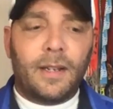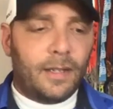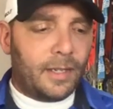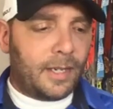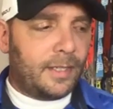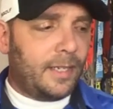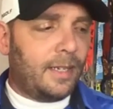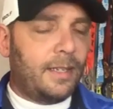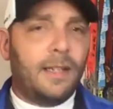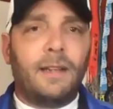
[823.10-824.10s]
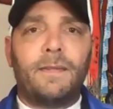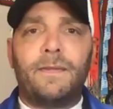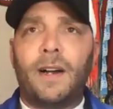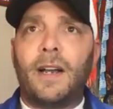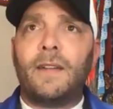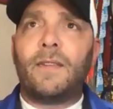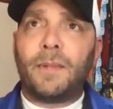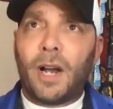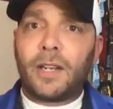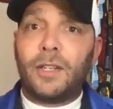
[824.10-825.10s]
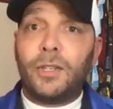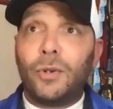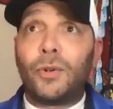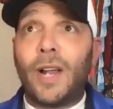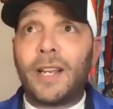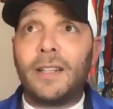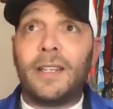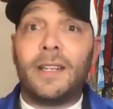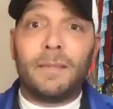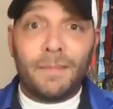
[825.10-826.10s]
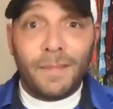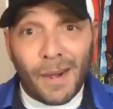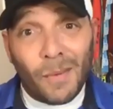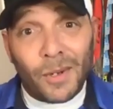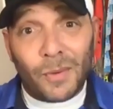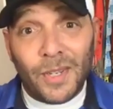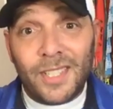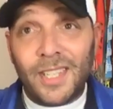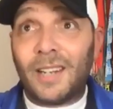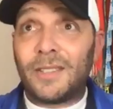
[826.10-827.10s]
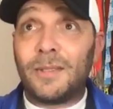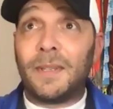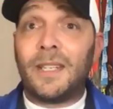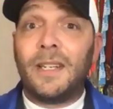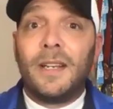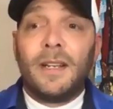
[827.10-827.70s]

like I said, if I'm talking to you directly, you might want to reach out to me.